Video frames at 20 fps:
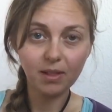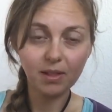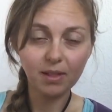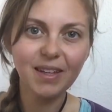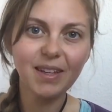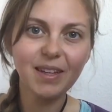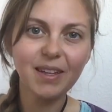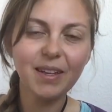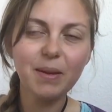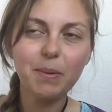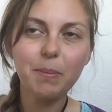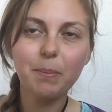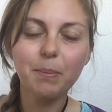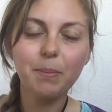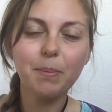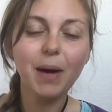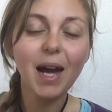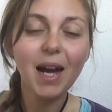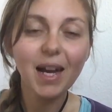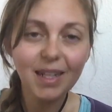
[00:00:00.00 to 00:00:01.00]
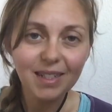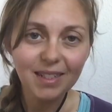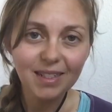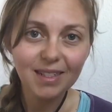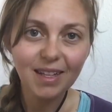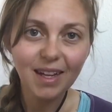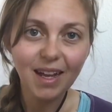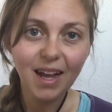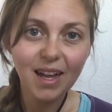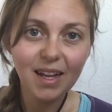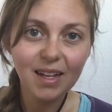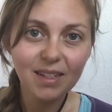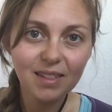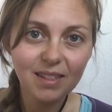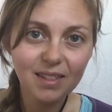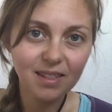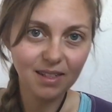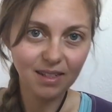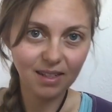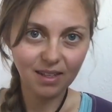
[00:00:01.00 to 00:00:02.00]
Yeah. But I
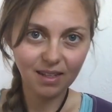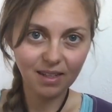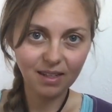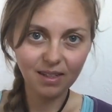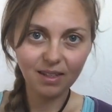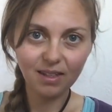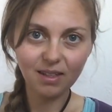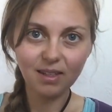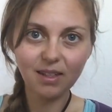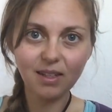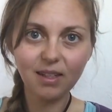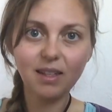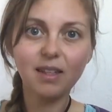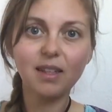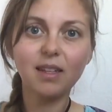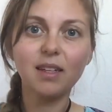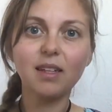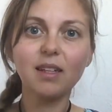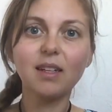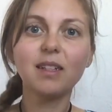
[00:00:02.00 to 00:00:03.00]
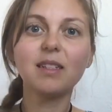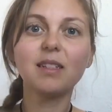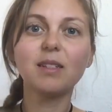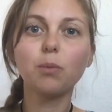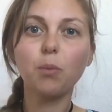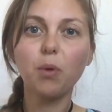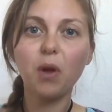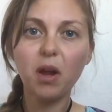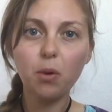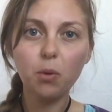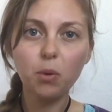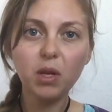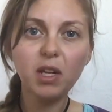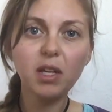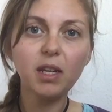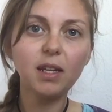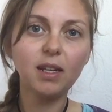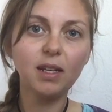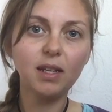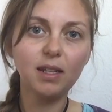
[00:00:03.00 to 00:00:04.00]
think it's
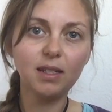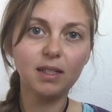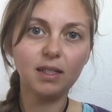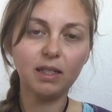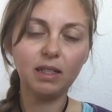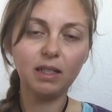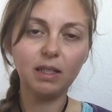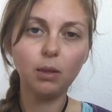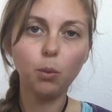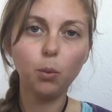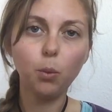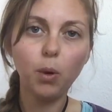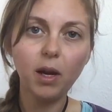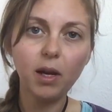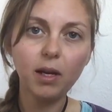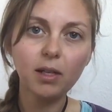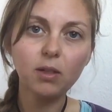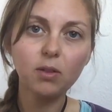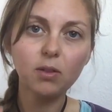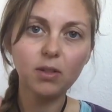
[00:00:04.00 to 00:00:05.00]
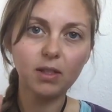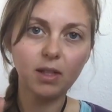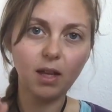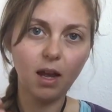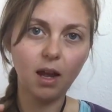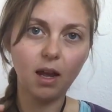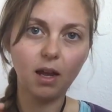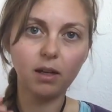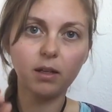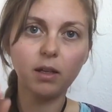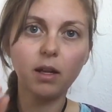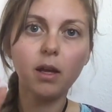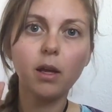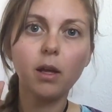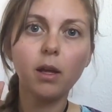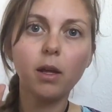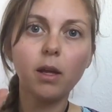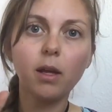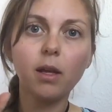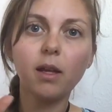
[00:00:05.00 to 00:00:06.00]
very easy when you start
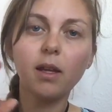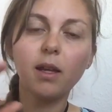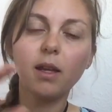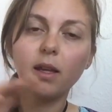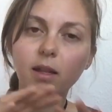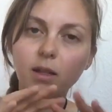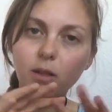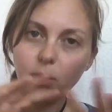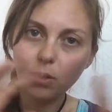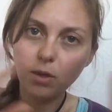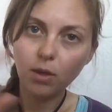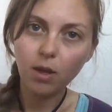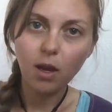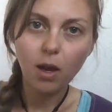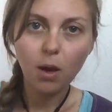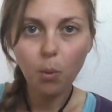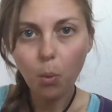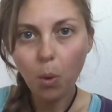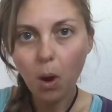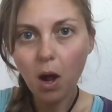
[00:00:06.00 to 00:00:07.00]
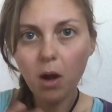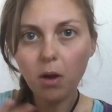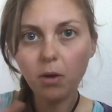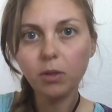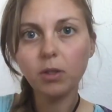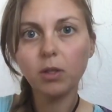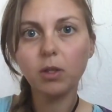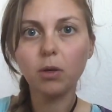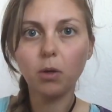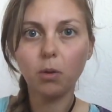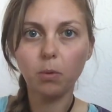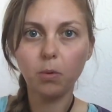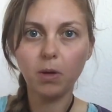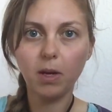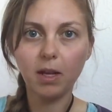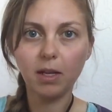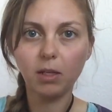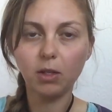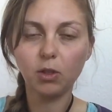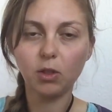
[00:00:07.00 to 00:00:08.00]
around your
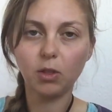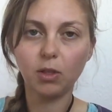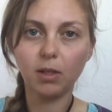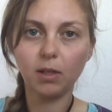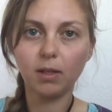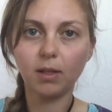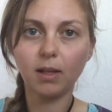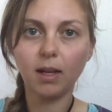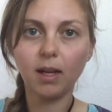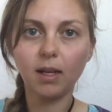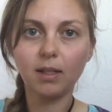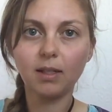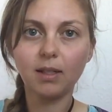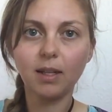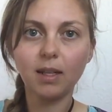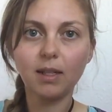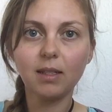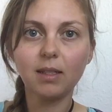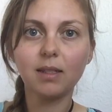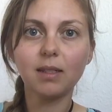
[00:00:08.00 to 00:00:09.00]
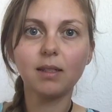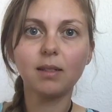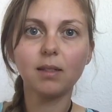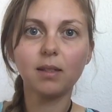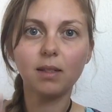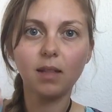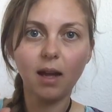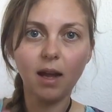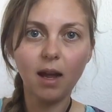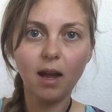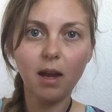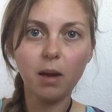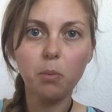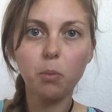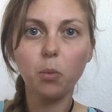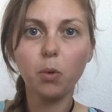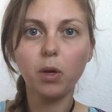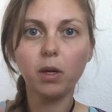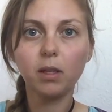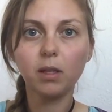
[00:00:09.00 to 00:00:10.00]
ovulation, and that's the time
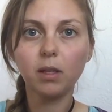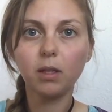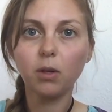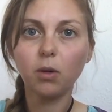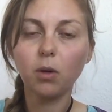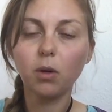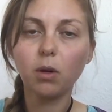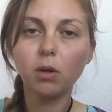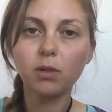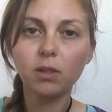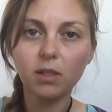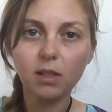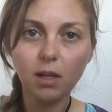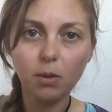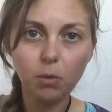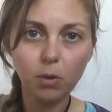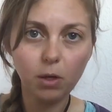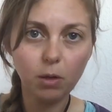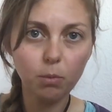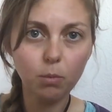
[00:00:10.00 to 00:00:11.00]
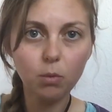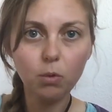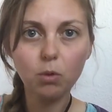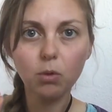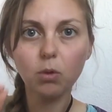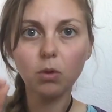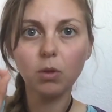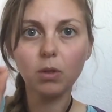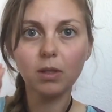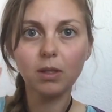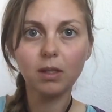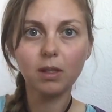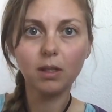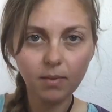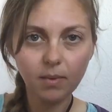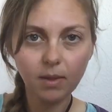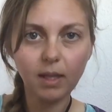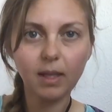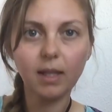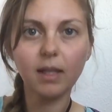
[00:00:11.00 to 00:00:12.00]
when your cervical mucus
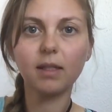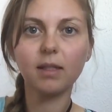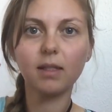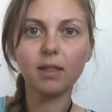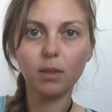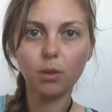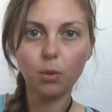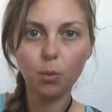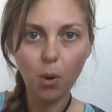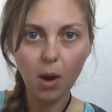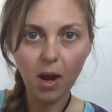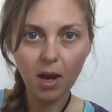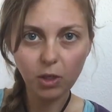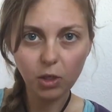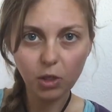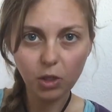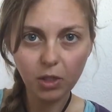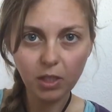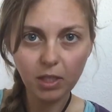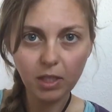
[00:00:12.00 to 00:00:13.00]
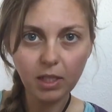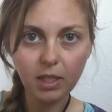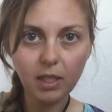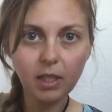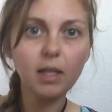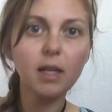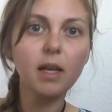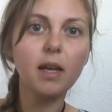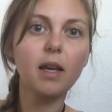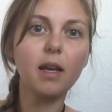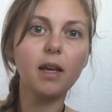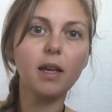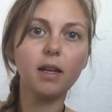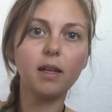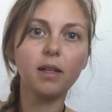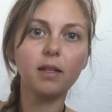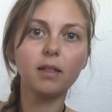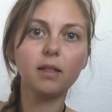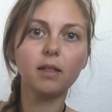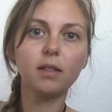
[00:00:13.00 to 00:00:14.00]
it's stretchy
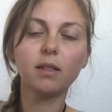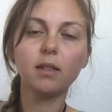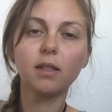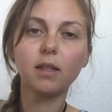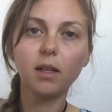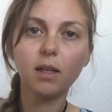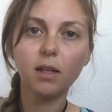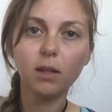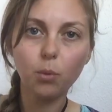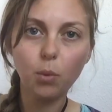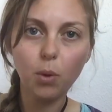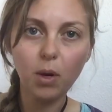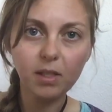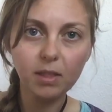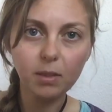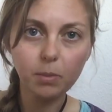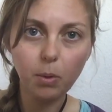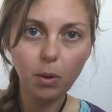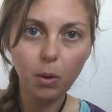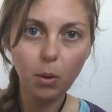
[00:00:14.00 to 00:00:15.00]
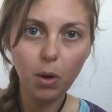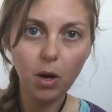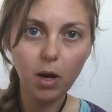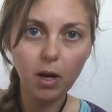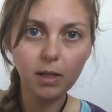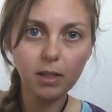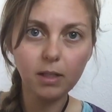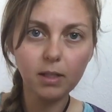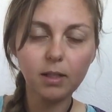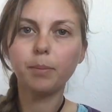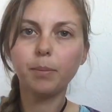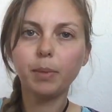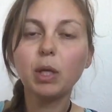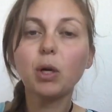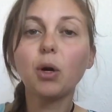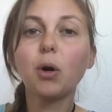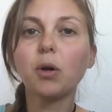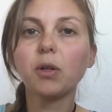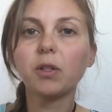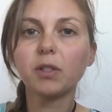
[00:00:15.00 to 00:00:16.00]
and transparent,
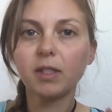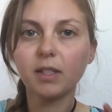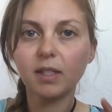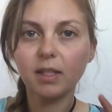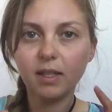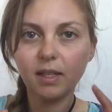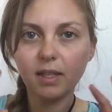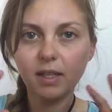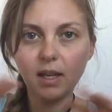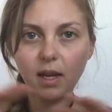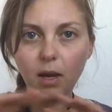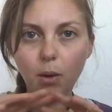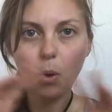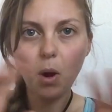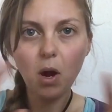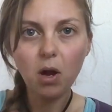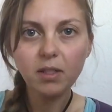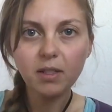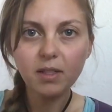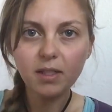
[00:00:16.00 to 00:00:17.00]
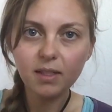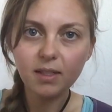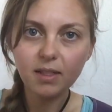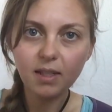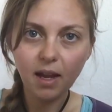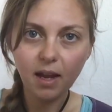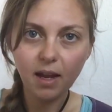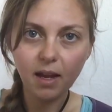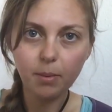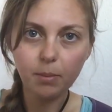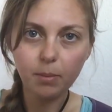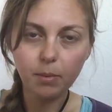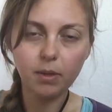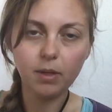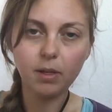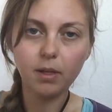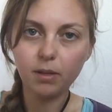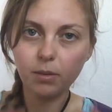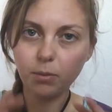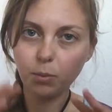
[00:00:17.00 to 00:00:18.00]
because around this time
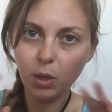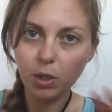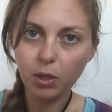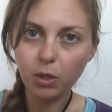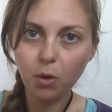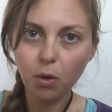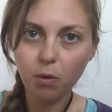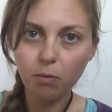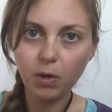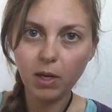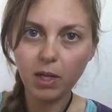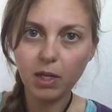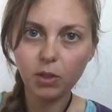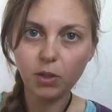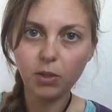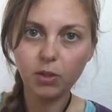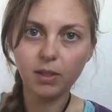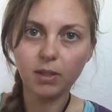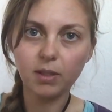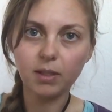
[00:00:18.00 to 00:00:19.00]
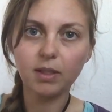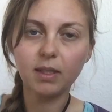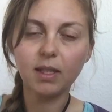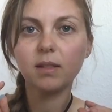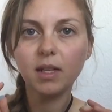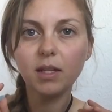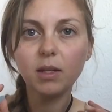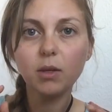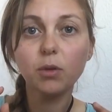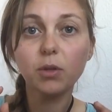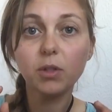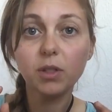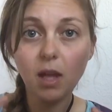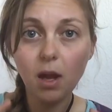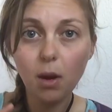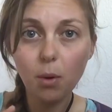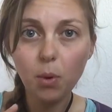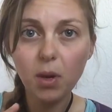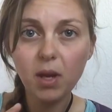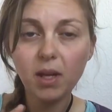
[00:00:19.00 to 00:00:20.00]
and when your ovulation is, then your
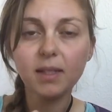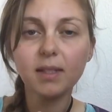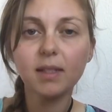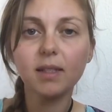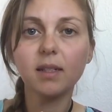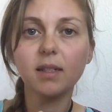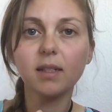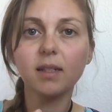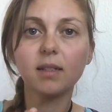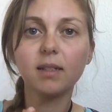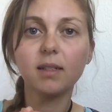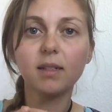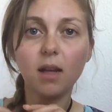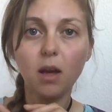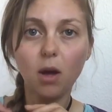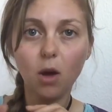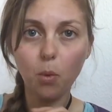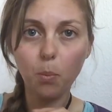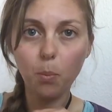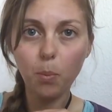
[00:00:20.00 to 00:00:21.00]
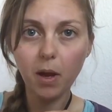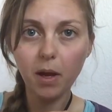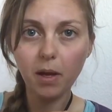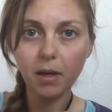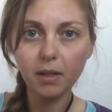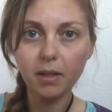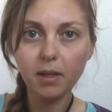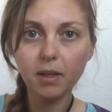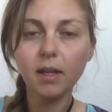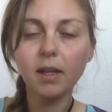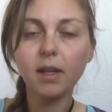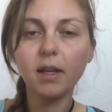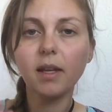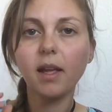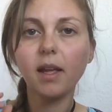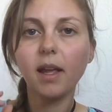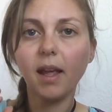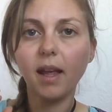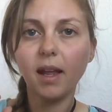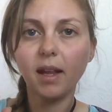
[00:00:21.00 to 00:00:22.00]
cervix is open
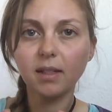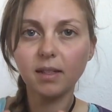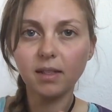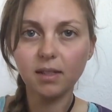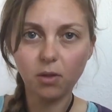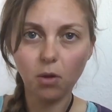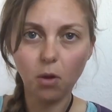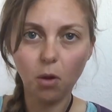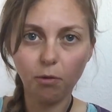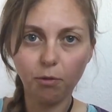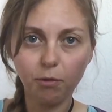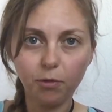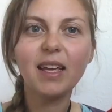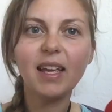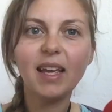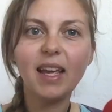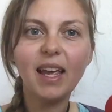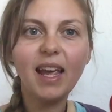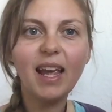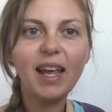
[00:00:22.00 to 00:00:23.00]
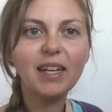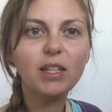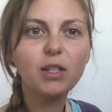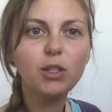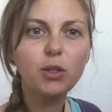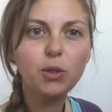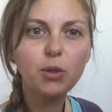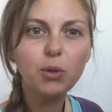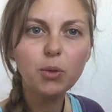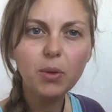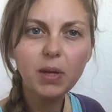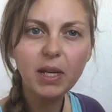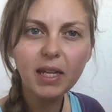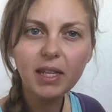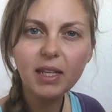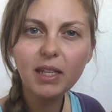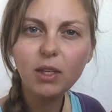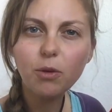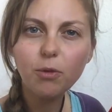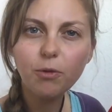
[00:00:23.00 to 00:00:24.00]
and soft. And
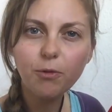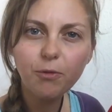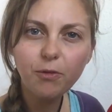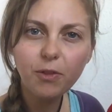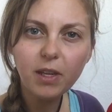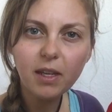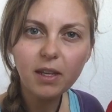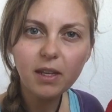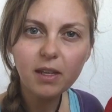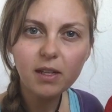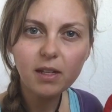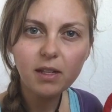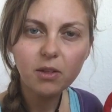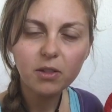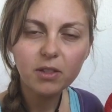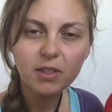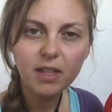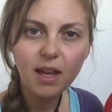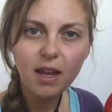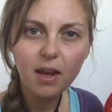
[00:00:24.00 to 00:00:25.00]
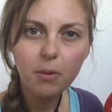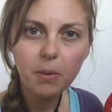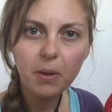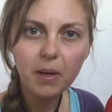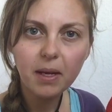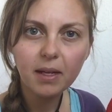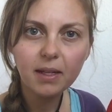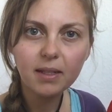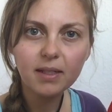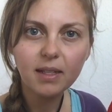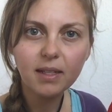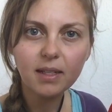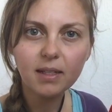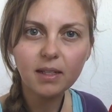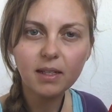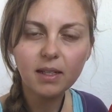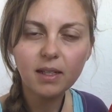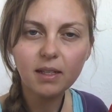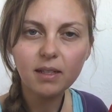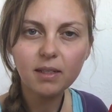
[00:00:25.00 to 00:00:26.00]
during you feel your cervix and
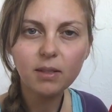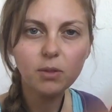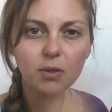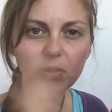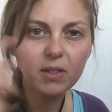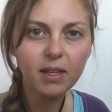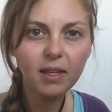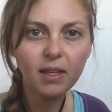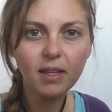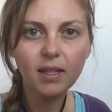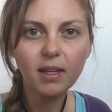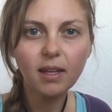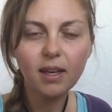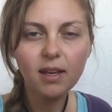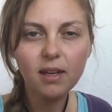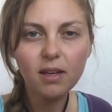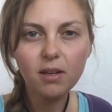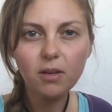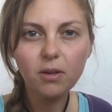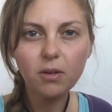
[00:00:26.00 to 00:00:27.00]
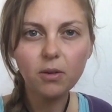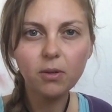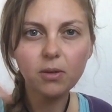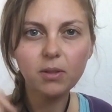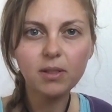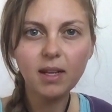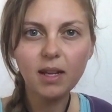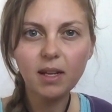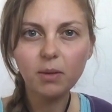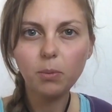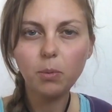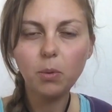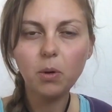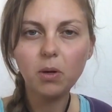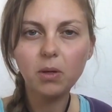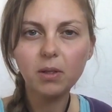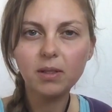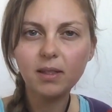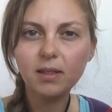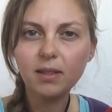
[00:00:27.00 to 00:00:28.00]
then you think, oh, that
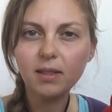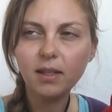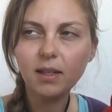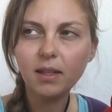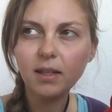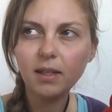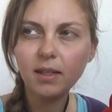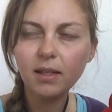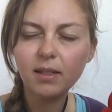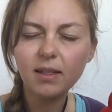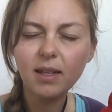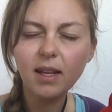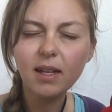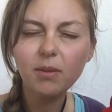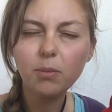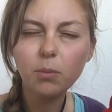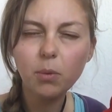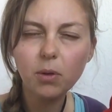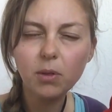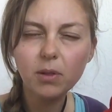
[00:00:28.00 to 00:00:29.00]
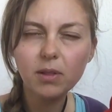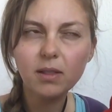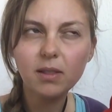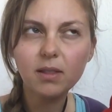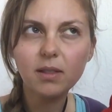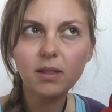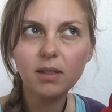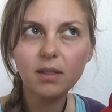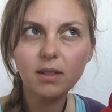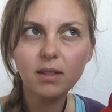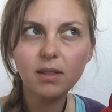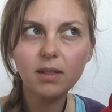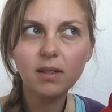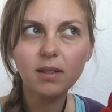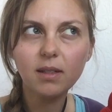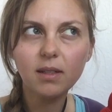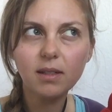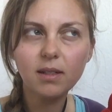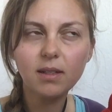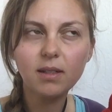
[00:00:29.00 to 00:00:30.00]
was the thing, that was
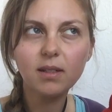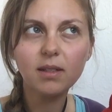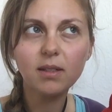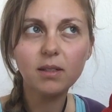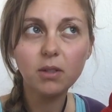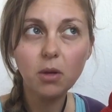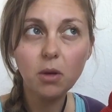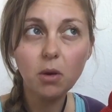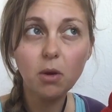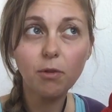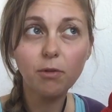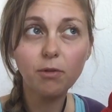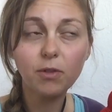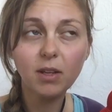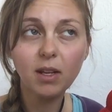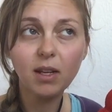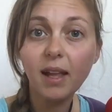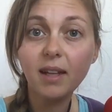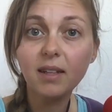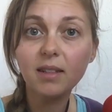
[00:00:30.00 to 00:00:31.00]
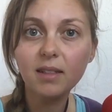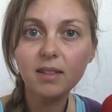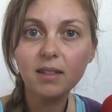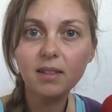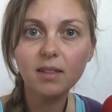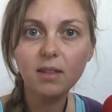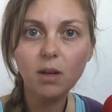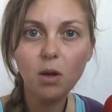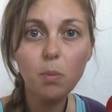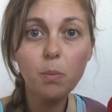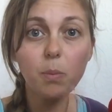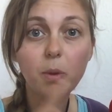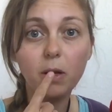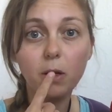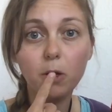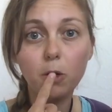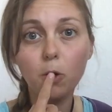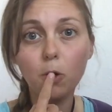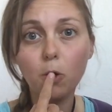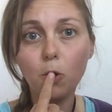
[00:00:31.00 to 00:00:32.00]
soft and this is
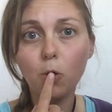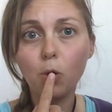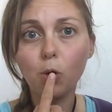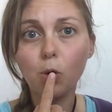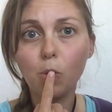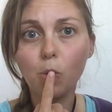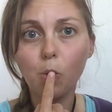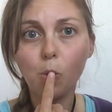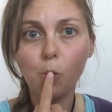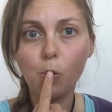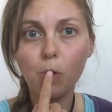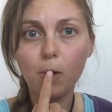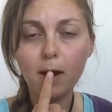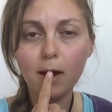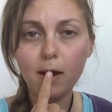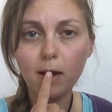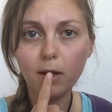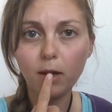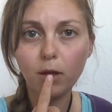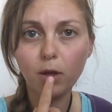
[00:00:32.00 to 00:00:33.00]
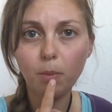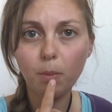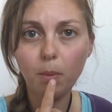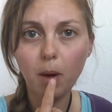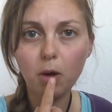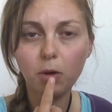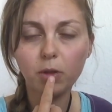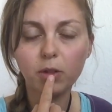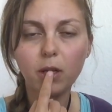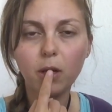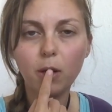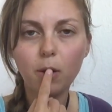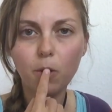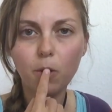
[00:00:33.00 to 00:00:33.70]
open, oh, like your mouth.